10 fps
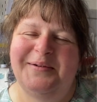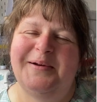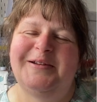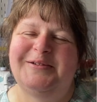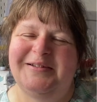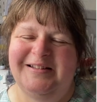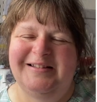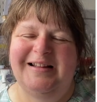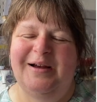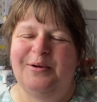which was
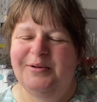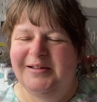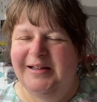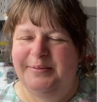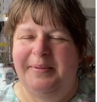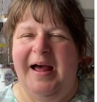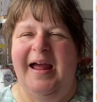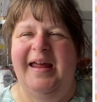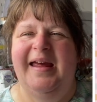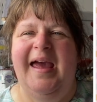hosted
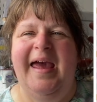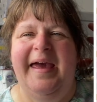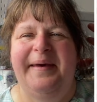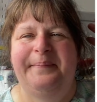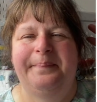by um,